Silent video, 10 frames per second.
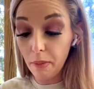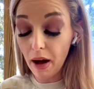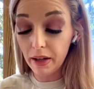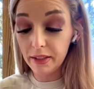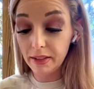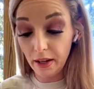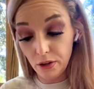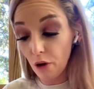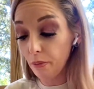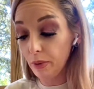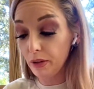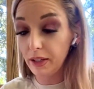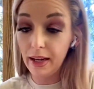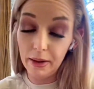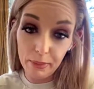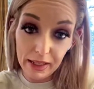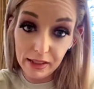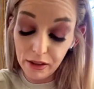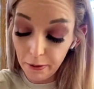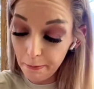a box, a notebook, and a
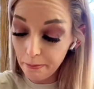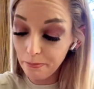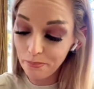pencil.